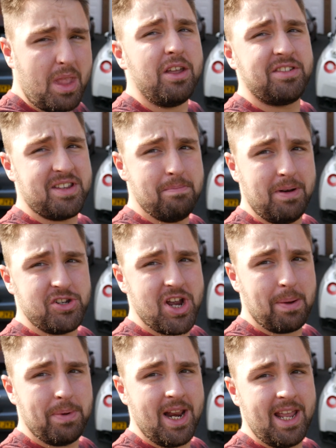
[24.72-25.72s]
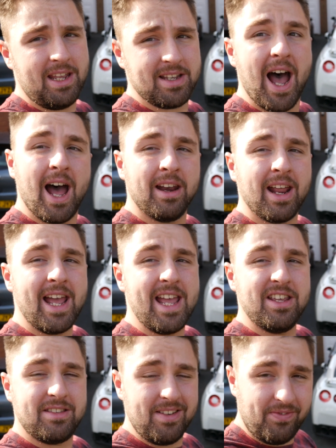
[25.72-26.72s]
Simply Japanese, and it
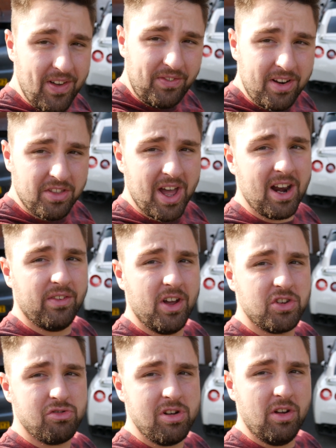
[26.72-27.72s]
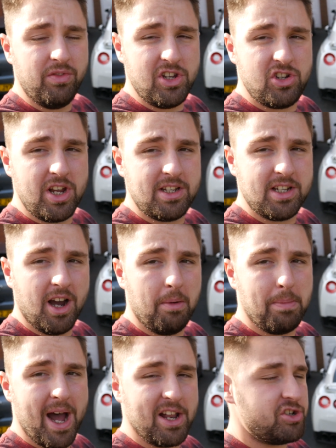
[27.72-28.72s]
is the 50th anniversary of the GTR
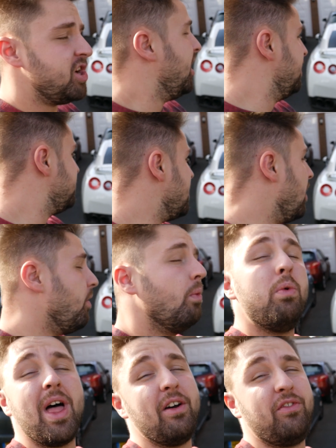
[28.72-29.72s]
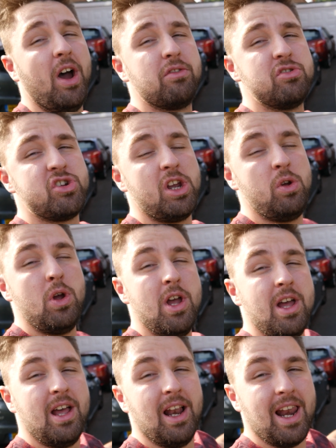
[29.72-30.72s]
badge. So without further ado,
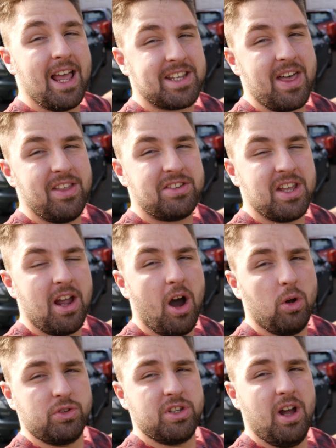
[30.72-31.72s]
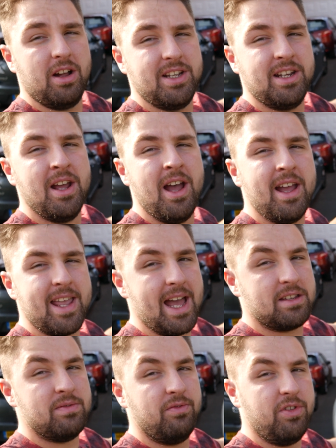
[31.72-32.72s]
let's get this thing cold started,
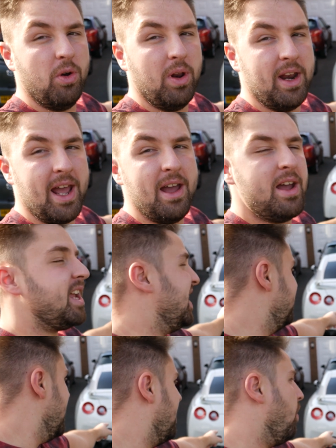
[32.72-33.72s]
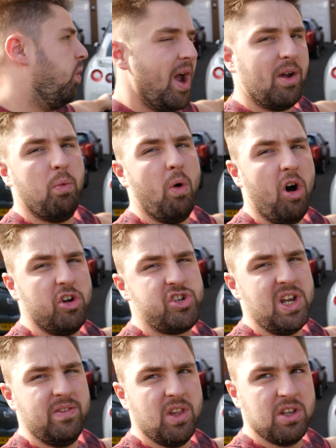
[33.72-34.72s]
get some fuel in it, give it a quick wash
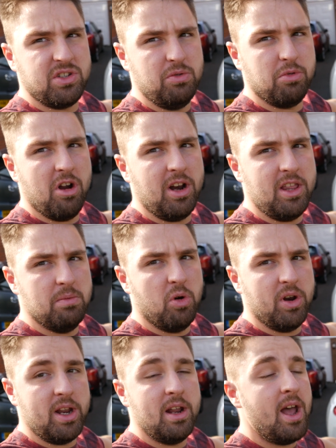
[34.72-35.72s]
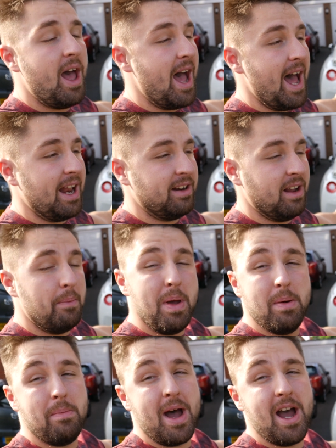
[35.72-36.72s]
even though it's super early in the morning, and pick
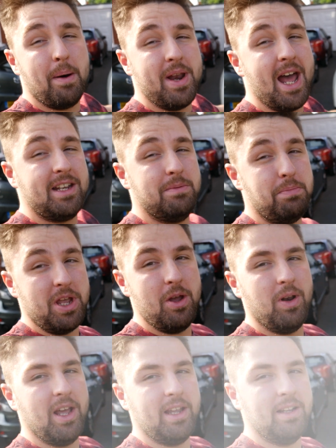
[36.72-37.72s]
my mate up and head to Beaulieu.